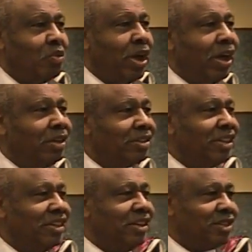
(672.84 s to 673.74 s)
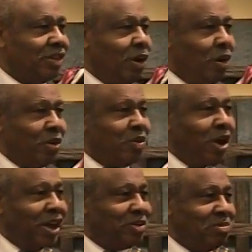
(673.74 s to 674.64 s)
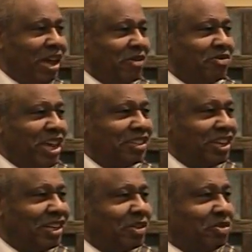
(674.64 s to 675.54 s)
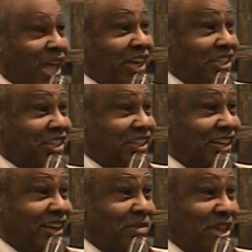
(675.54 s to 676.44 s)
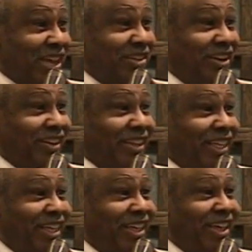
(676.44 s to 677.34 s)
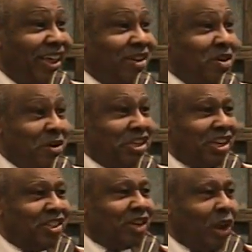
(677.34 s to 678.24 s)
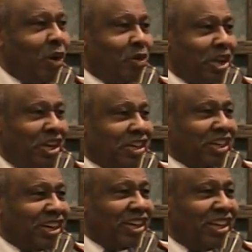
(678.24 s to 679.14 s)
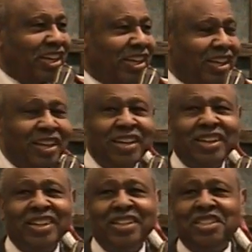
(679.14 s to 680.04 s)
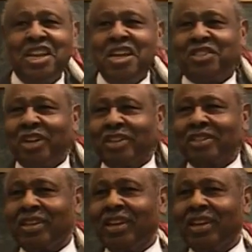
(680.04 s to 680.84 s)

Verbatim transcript: Well, his glory was manifested in the flesh. Amen? And who is his glory? Jesus. Jesus.